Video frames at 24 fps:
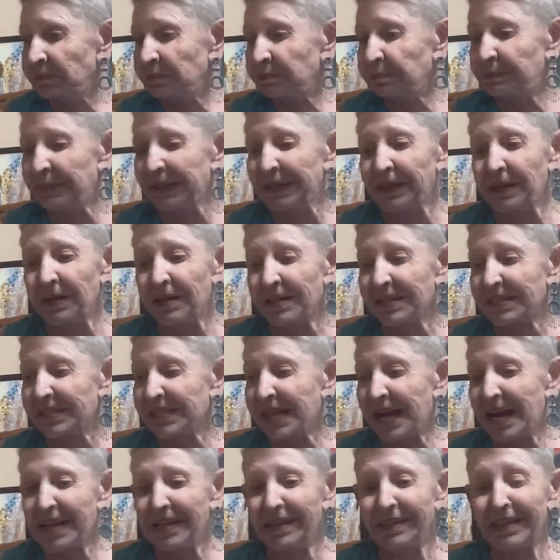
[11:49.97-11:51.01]
because
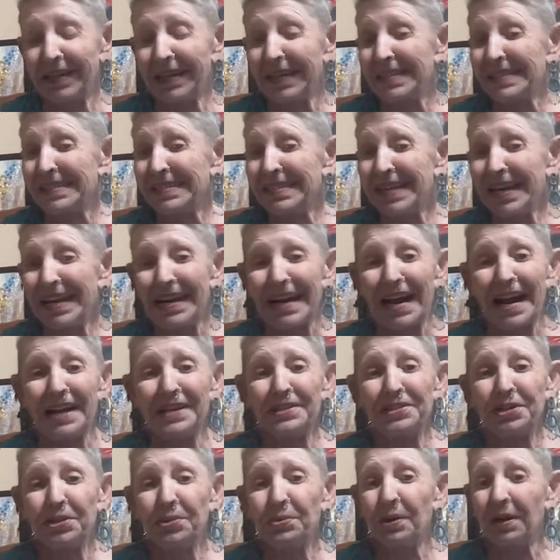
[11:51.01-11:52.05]
like I said, I
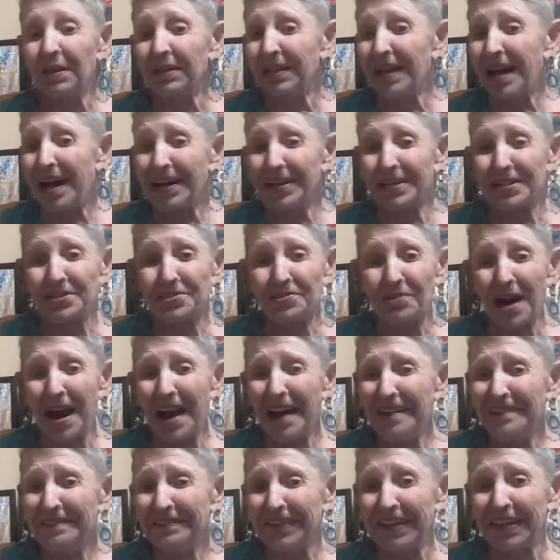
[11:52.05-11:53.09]
do a lot of
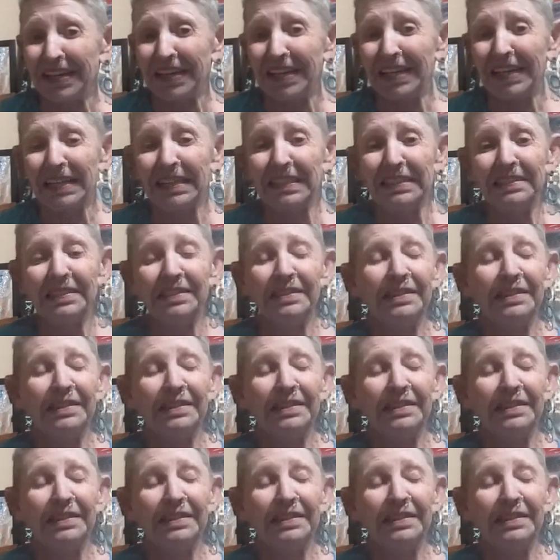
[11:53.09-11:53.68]
driving.